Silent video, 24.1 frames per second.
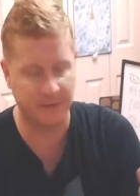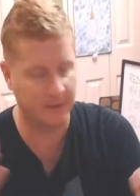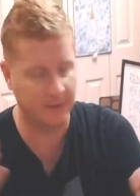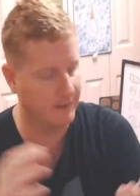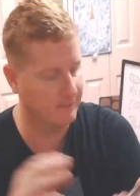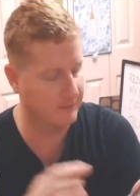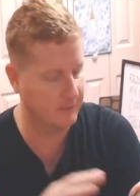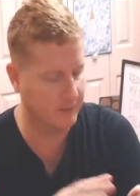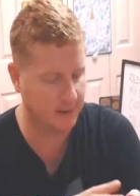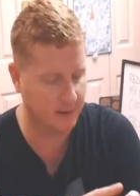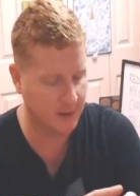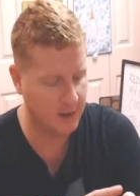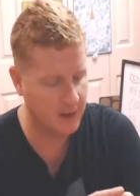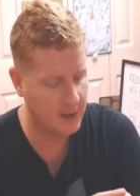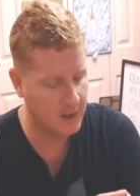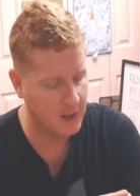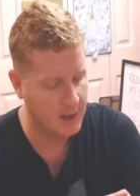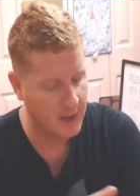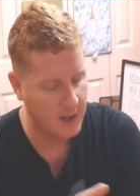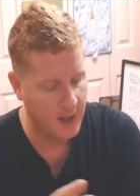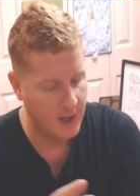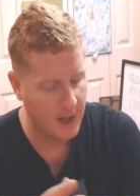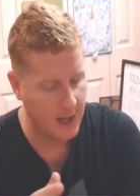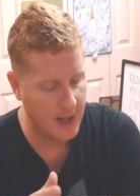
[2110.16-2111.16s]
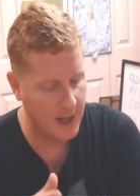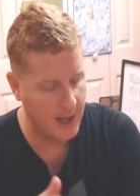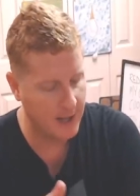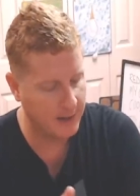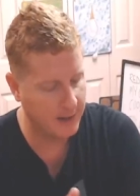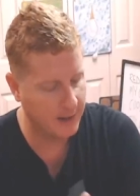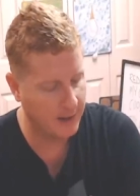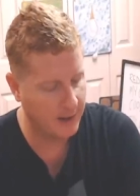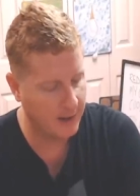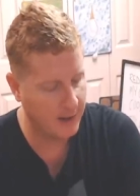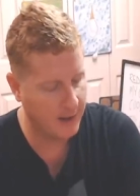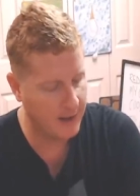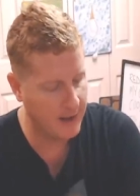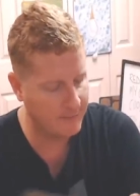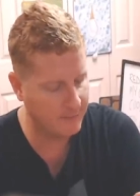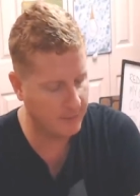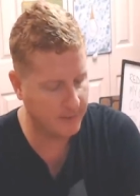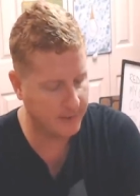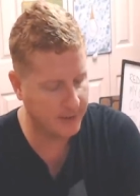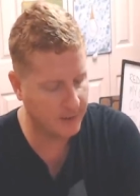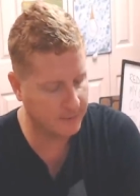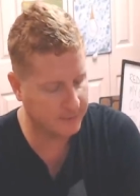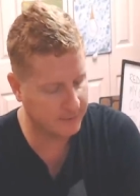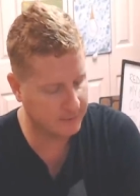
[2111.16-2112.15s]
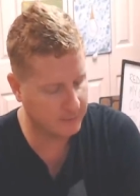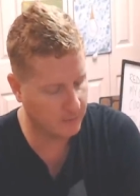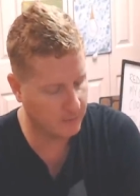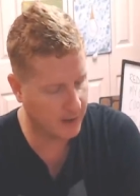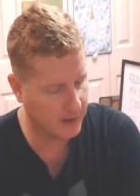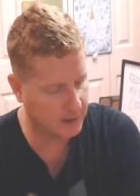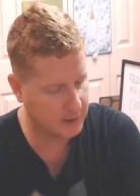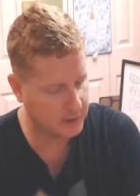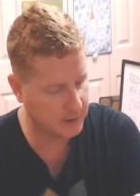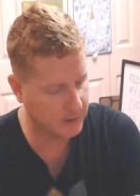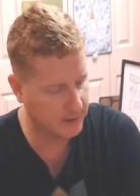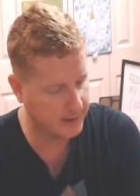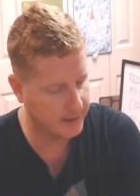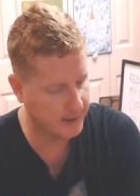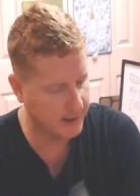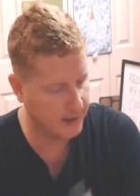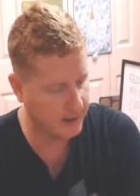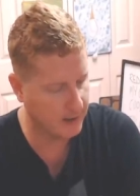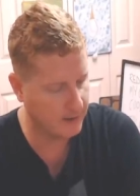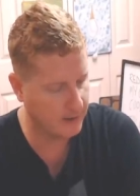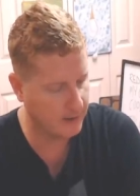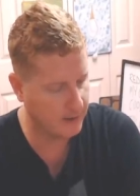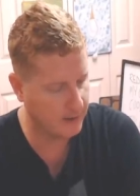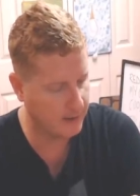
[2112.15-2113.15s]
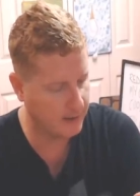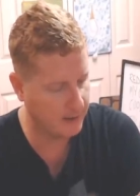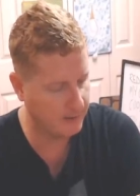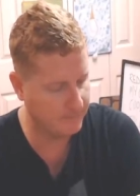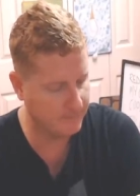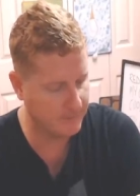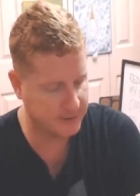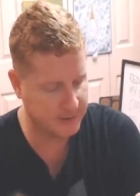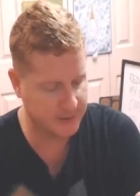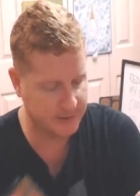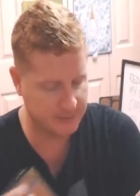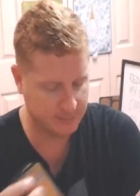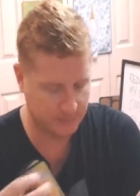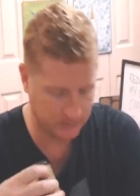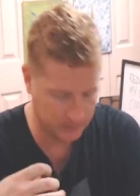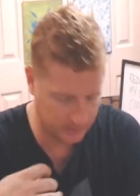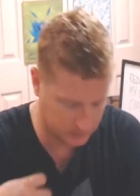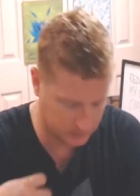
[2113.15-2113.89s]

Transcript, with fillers: and everything, and uh, everyone else that's watching right now. Um, this is really